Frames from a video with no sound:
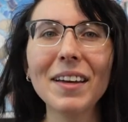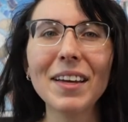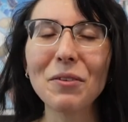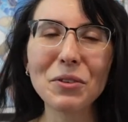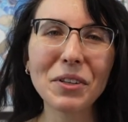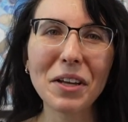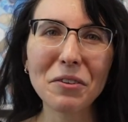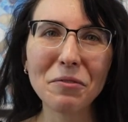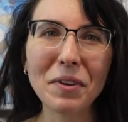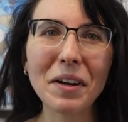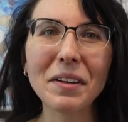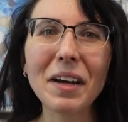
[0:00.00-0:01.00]
It was a lot of
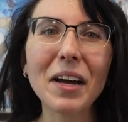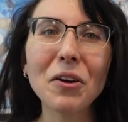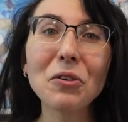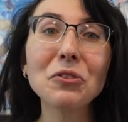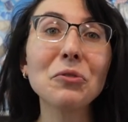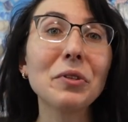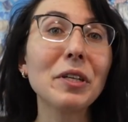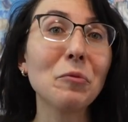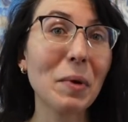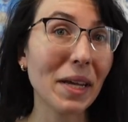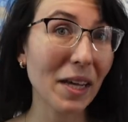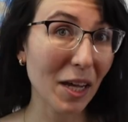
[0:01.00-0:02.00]
fun. I also did
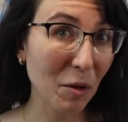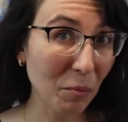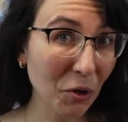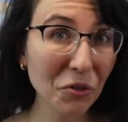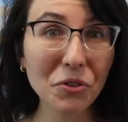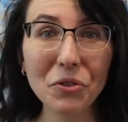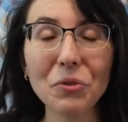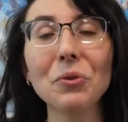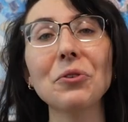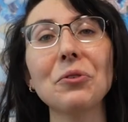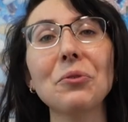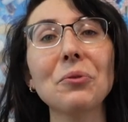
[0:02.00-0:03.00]
make a purchase or
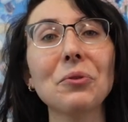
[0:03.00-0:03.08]
two,